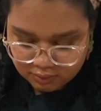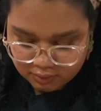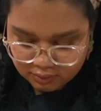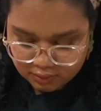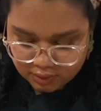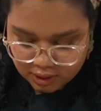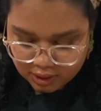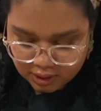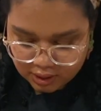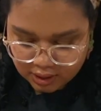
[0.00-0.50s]

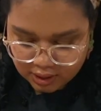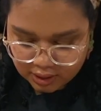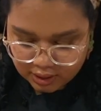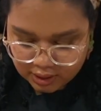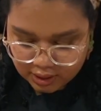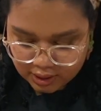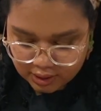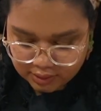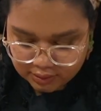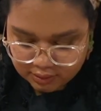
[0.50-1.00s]
And again,
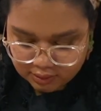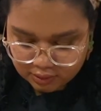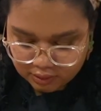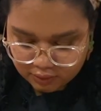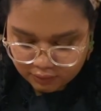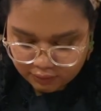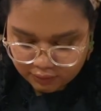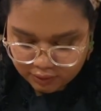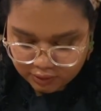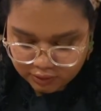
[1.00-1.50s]
guys,
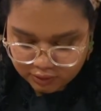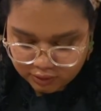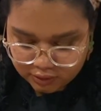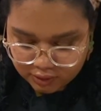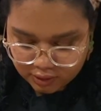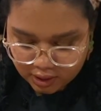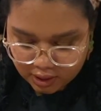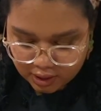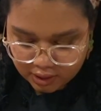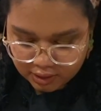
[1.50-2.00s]
your first
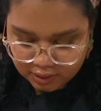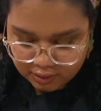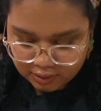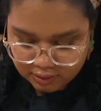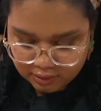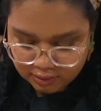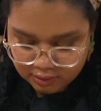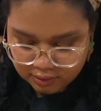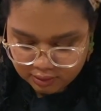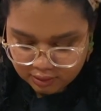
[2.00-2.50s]
try
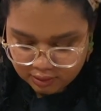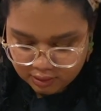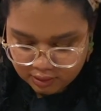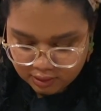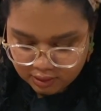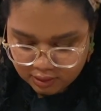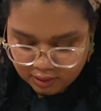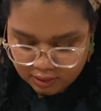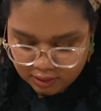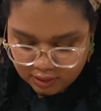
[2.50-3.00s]

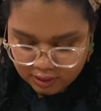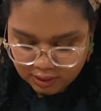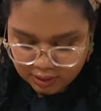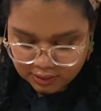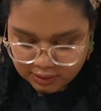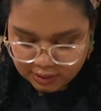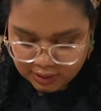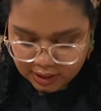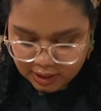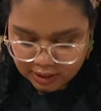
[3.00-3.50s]

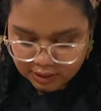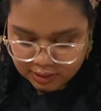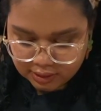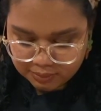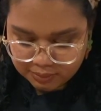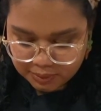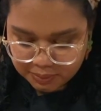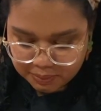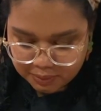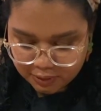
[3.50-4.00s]
is not going to
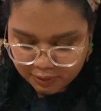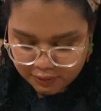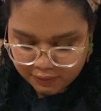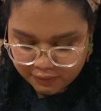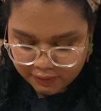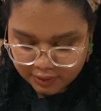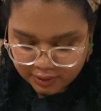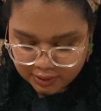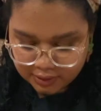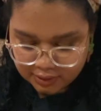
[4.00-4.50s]
be
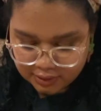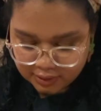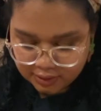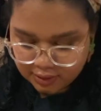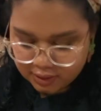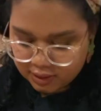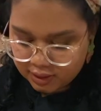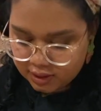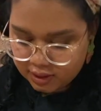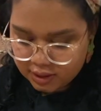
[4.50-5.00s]
perfect,
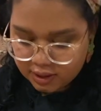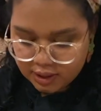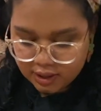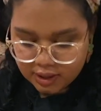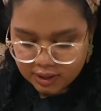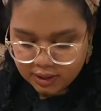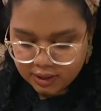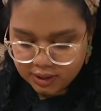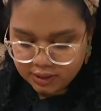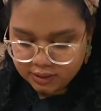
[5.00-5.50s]

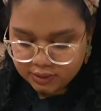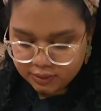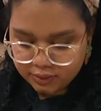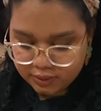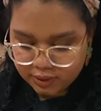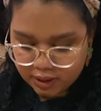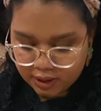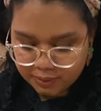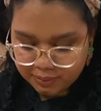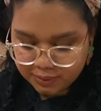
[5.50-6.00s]
and it's
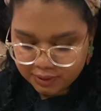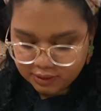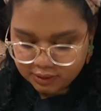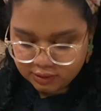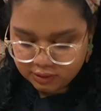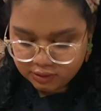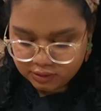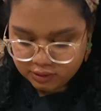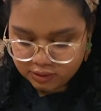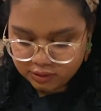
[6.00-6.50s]
okay because
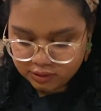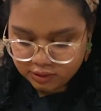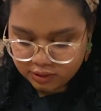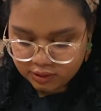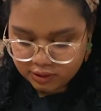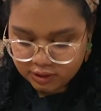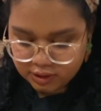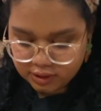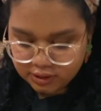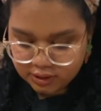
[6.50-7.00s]
you're just
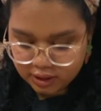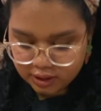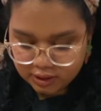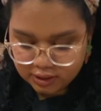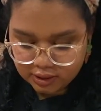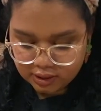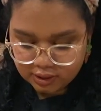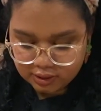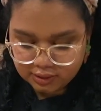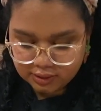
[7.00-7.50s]
learning
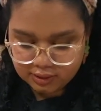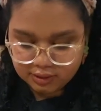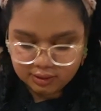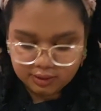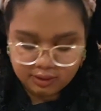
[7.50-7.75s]
techniques.